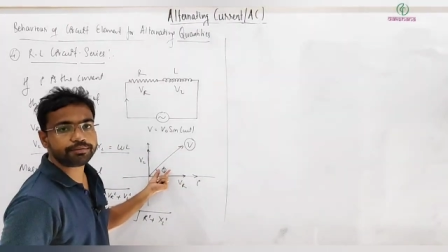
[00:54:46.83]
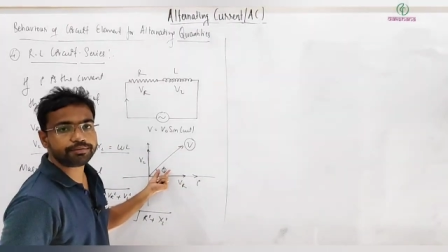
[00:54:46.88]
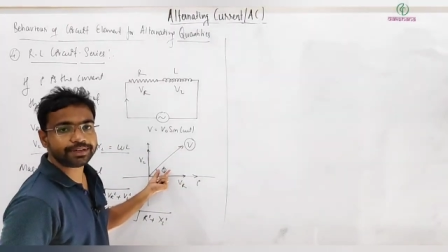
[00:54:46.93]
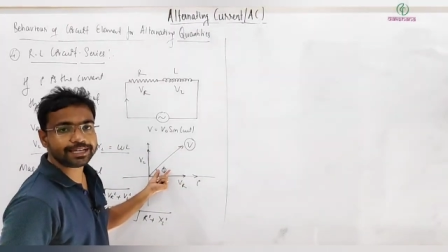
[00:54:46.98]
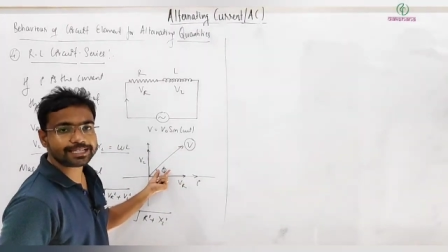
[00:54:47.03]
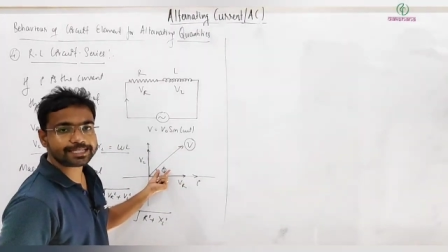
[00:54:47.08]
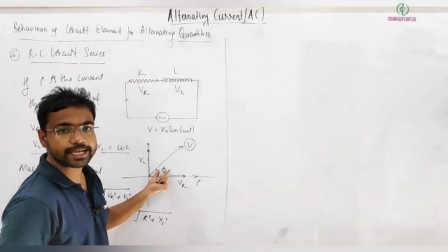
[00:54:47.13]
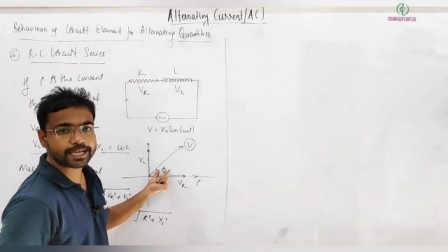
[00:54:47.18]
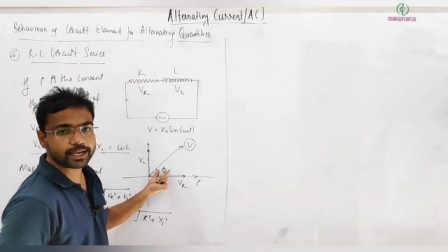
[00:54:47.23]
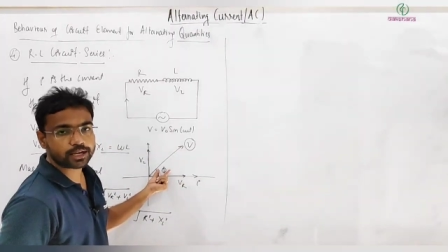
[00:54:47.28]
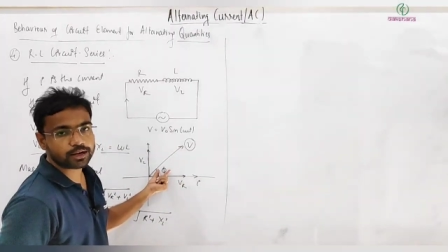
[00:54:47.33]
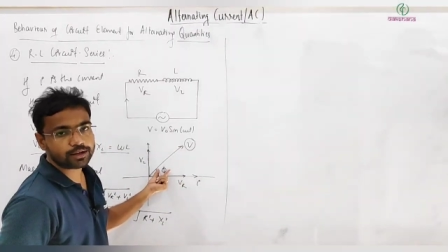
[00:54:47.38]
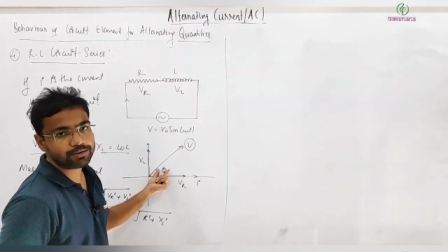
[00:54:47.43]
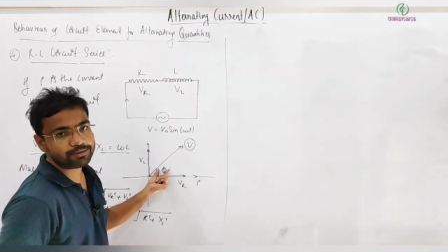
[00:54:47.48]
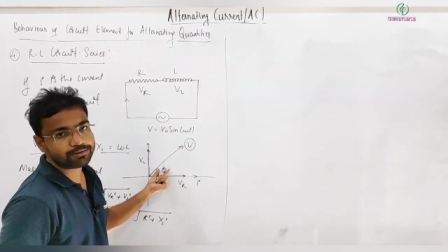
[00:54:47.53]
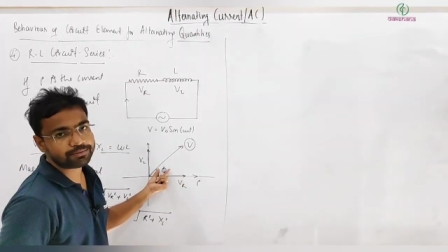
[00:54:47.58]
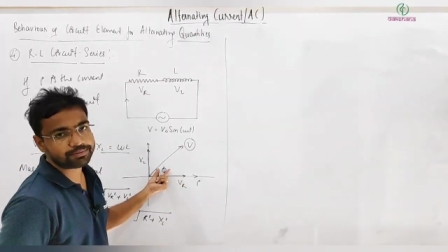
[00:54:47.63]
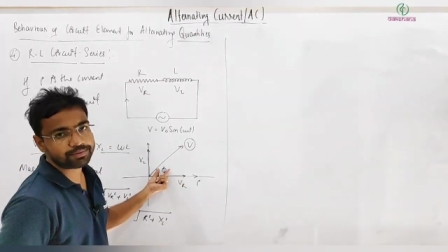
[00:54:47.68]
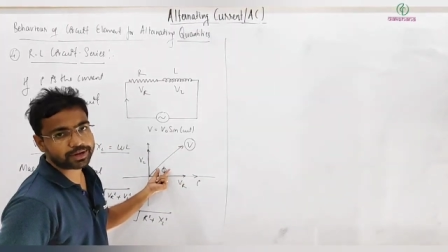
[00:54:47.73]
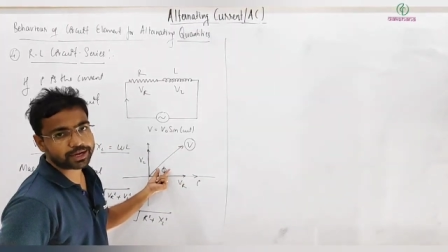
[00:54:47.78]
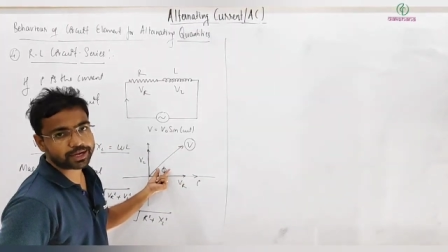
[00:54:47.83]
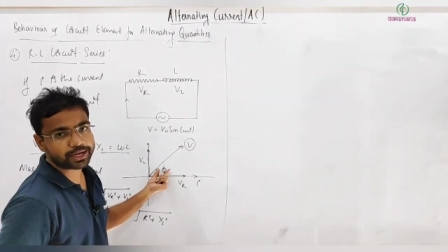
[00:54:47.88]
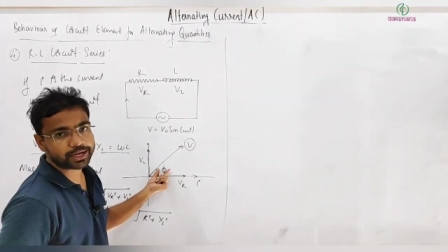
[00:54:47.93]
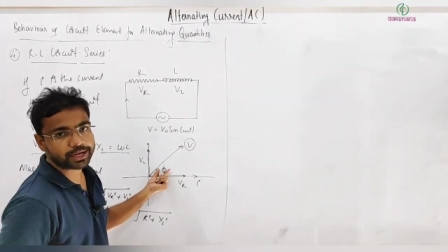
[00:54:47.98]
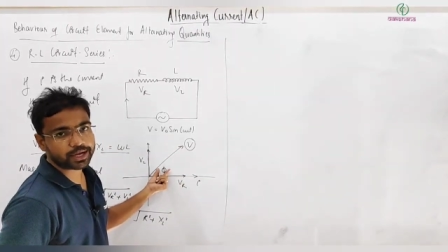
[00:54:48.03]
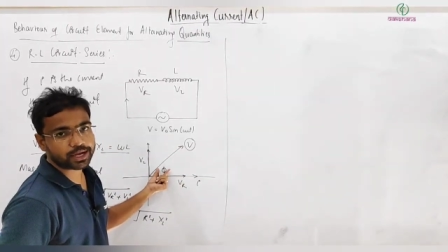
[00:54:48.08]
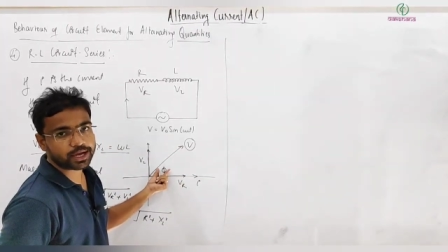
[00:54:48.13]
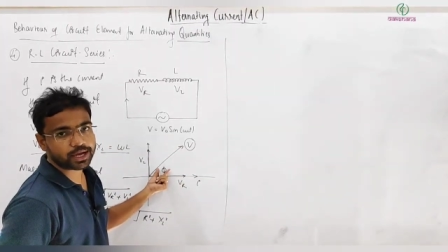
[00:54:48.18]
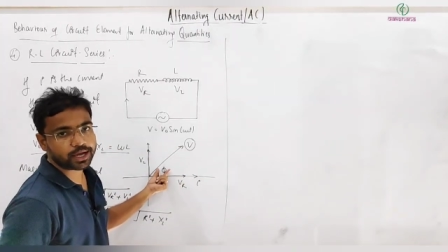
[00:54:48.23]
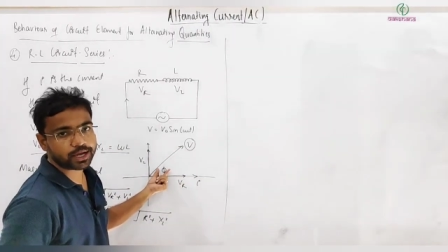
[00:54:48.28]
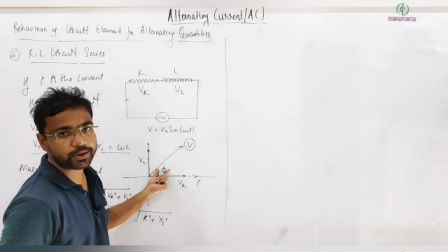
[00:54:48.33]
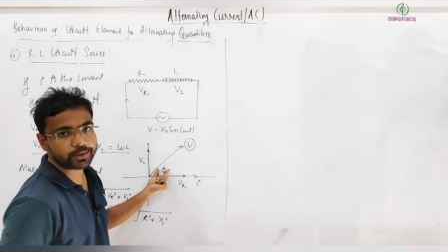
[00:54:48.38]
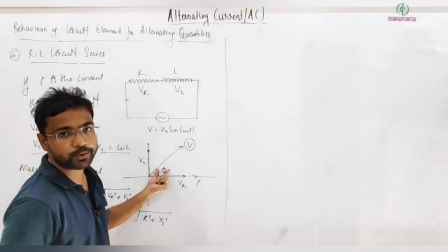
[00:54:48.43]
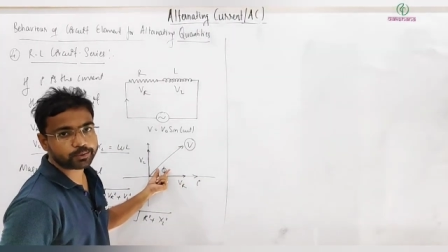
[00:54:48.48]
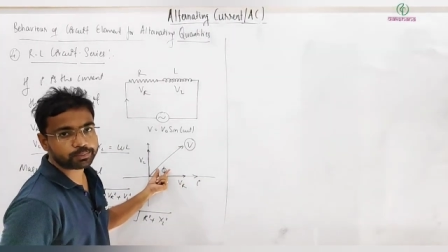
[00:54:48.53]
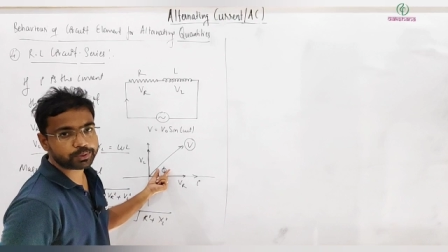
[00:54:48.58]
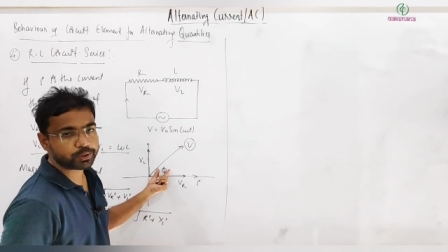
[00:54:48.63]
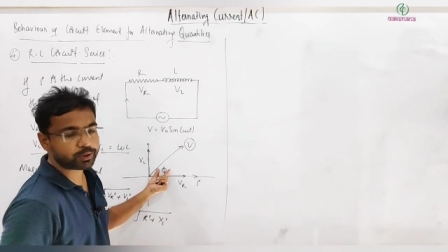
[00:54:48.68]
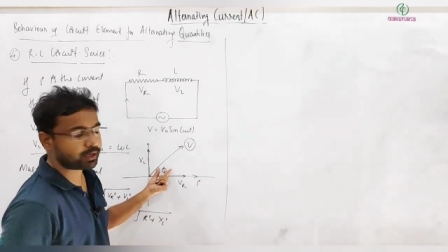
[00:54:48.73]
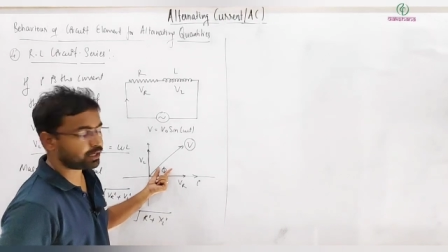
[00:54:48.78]
phase angle of phi. I
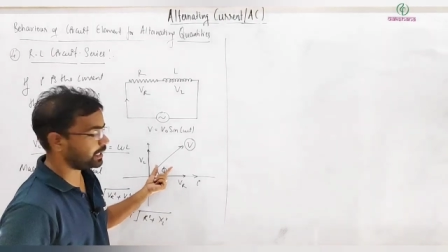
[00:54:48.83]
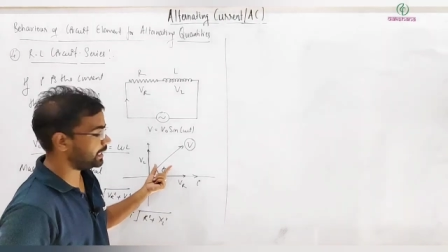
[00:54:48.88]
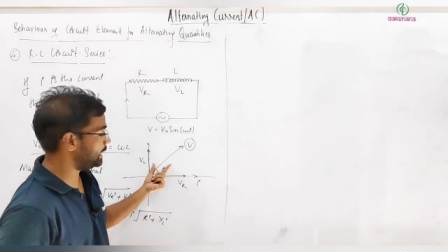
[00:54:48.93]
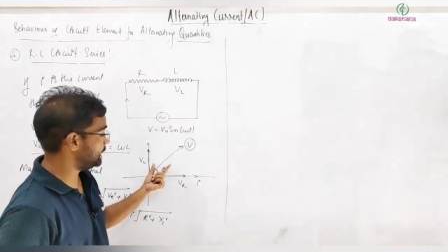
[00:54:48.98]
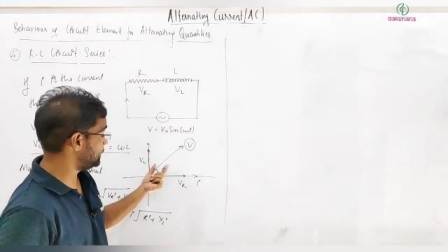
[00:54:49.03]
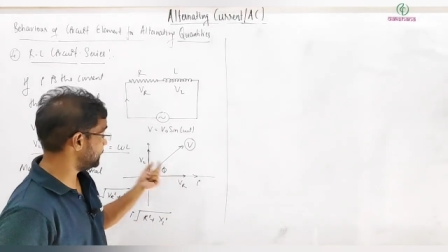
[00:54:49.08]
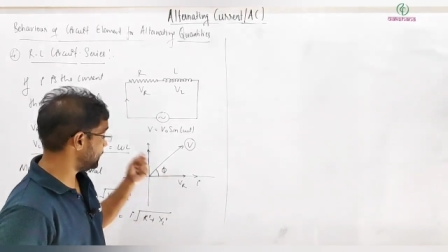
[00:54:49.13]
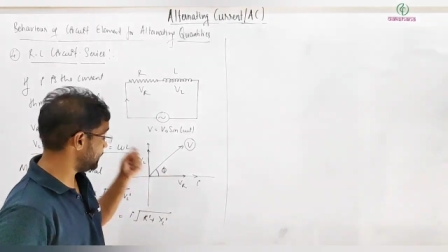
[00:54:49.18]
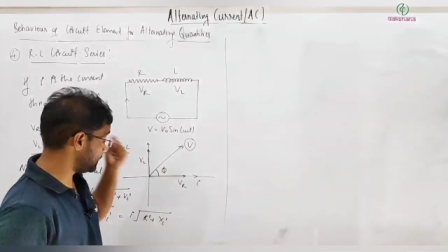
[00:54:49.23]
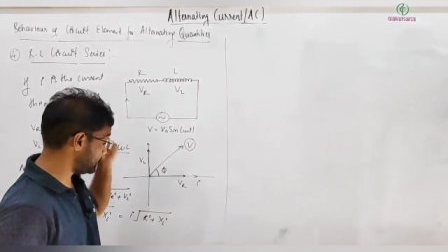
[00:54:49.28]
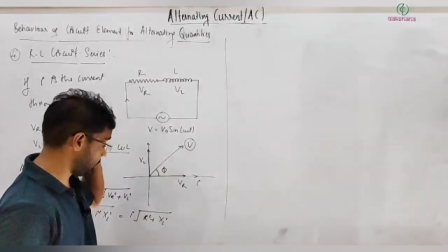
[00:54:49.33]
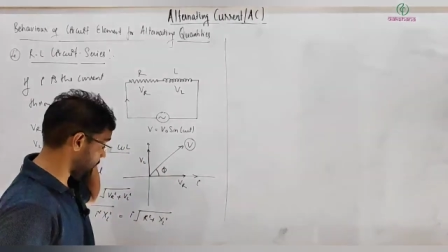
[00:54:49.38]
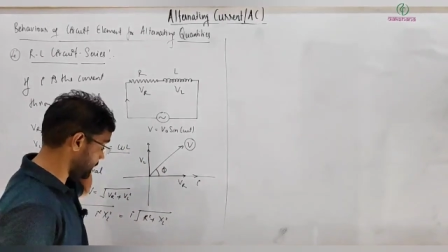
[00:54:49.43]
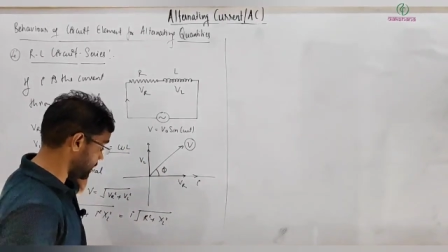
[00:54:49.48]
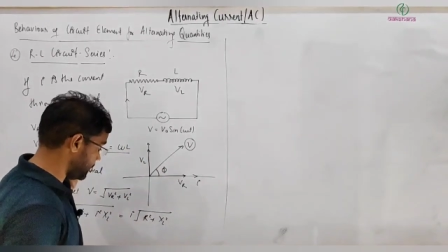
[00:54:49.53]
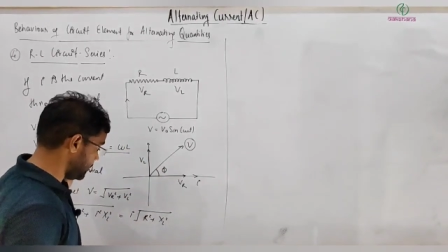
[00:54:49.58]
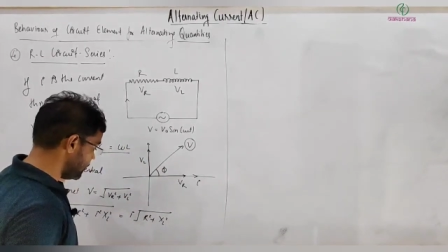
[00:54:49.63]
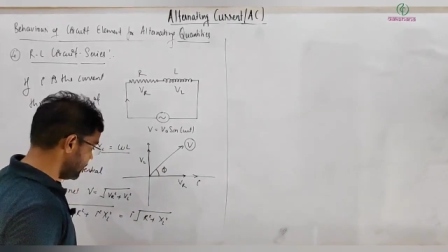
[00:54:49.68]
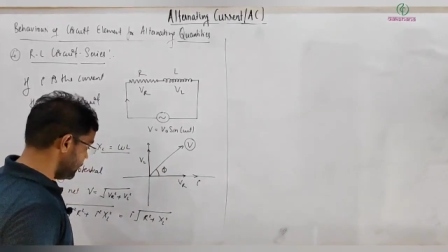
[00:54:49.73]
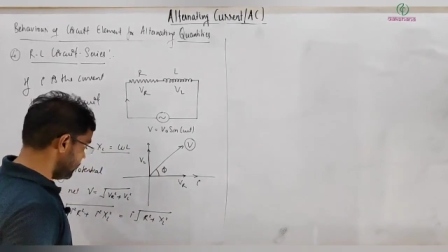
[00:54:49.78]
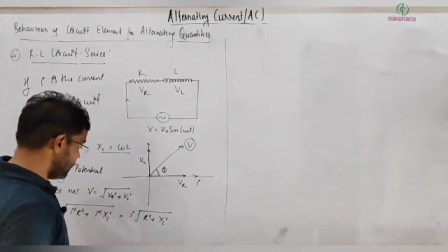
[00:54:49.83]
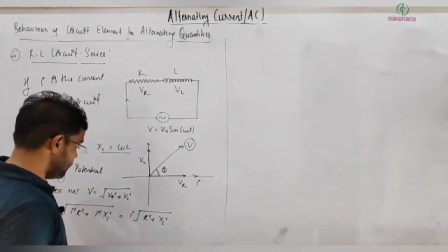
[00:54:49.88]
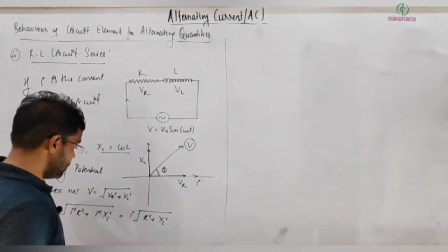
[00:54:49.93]
hope you are getting it here.